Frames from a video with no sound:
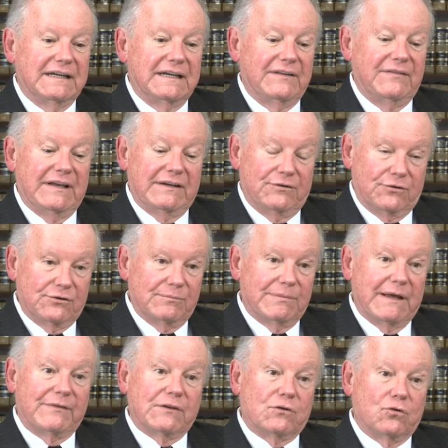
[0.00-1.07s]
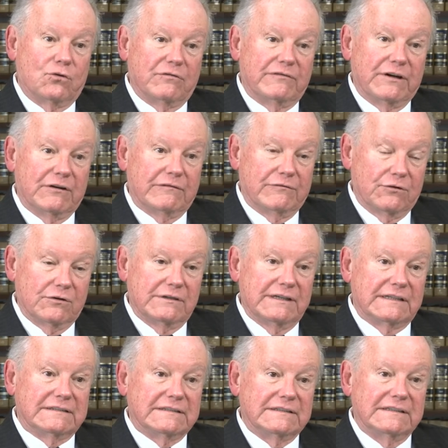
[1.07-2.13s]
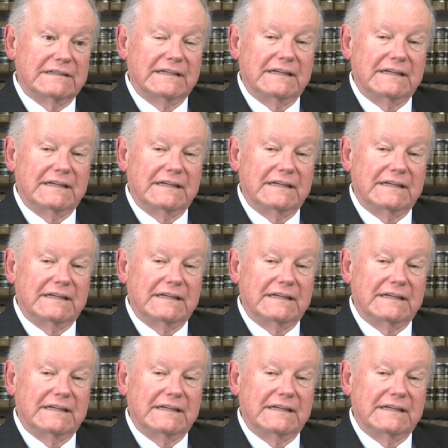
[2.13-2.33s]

And they'd heard about the Corvair verdict